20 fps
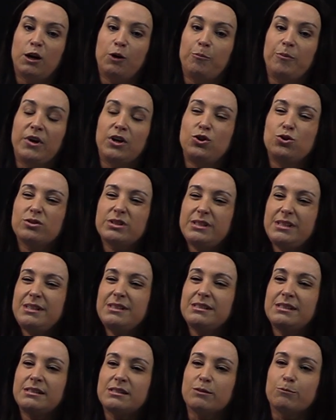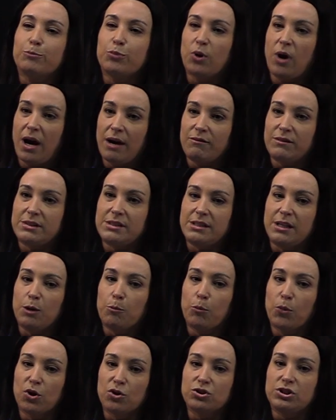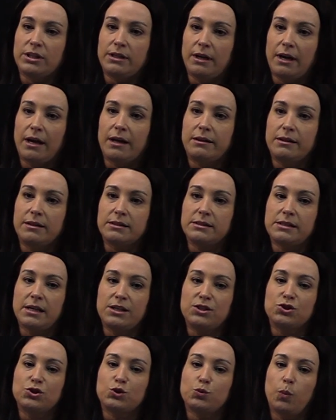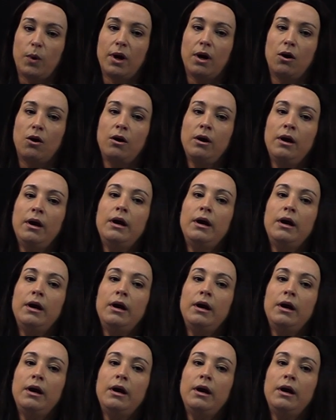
And you'll see a sense of privacy emerging at this age as well.